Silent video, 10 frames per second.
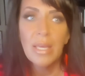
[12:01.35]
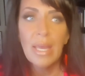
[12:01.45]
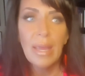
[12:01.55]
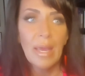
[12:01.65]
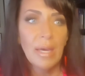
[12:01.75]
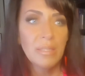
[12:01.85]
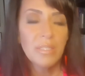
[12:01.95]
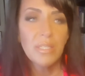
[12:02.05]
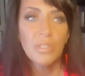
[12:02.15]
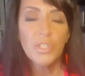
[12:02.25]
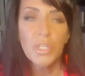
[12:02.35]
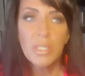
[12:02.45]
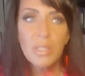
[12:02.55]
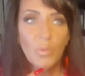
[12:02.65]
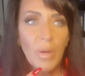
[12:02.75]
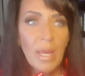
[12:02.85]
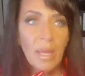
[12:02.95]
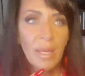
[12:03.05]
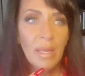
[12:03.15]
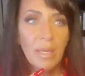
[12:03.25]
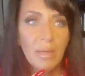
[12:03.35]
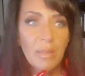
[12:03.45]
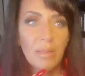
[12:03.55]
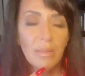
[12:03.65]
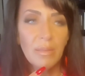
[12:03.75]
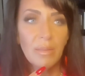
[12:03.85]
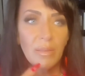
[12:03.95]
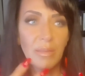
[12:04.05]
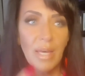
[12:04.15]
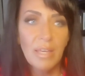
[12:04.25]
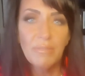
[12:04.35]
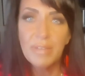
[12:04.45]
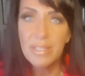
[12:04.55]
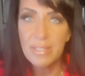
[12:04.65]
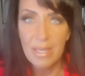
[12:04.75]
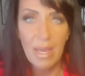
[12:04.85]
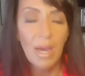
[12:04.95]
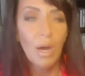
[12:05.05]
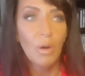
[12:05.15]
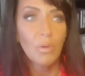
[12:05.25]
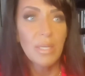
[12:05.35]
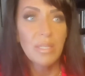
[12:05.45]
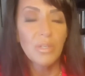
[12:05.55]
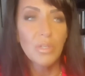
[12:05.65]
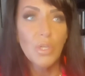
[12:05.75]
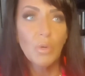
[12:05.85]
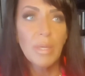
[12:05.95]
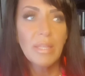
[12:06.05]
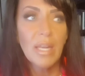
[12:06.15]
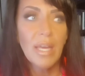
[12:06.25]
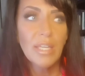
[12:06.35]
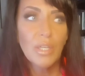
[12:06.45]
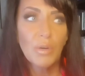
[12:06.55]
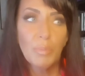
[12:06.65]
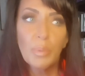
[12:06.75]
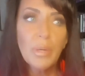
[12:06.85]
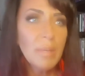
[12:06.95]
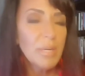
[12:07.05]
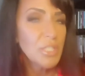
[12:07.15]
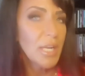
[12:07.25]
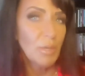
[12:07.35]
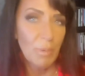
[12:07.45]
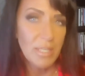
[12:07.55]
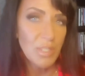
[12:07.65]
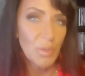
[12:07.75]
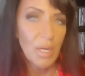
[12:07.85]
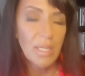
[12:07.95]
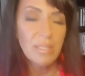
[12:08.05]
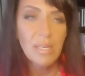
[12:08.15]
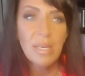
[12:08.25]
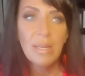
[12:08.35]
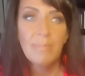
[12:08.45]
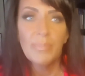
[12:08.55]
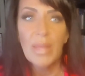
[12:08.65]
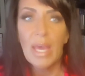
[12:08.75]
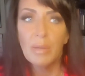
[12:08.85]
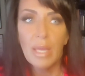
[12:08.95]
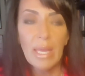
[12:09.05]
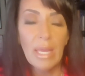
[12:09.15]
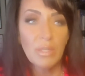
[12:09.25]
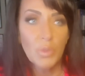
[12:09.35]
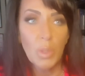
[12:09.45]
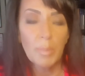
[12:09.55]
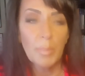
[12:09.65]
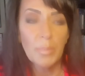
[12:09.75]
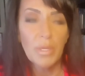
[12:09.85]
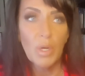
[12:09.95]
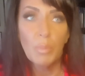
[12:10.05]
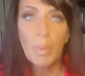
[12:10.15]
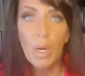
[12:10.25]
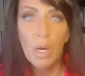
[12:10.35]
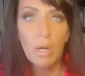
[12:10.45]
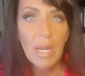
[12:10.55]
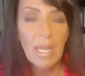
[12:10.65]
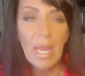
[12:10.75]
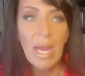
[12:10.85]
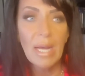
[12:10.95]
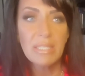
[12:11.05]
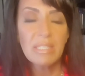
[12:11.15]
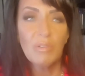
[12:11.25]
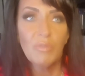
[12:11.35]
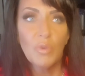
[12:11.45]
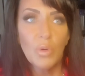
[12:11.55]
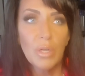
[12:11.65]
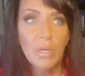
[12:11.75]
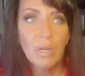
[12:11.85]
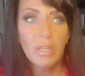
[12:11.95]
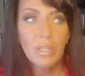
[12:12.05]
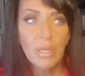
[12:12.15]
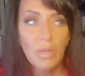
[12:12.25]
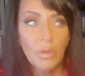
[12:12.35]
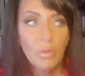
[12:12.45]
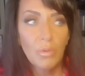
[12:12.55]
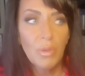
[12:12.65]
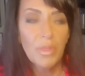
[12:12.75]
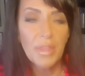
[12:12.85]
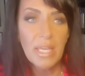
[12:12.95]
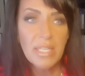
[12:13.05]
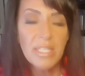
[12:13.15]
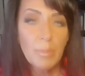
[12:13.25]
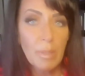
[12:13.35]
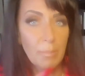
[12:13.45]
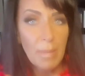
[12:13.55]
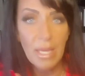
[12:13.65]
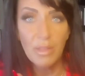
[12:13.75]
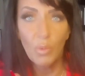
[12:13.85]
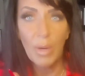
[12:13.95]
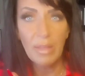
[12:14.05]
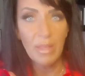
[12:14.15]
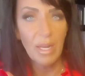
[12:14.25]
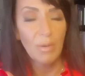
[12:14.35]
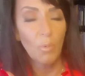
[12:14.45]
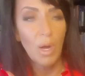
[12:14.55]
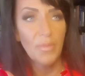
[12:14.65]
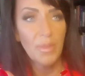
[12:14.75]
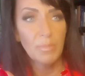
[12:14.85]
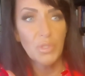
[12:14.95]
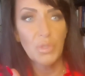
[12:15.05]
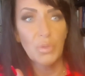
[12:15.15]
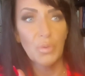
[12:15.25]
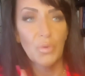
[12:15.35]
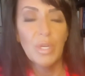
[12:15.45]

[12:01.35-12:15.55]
And just the way life is now, knowing that I can go to pretty much any restaurant and or, you know, bar and ask for, you know, things to be made the way that I want them to.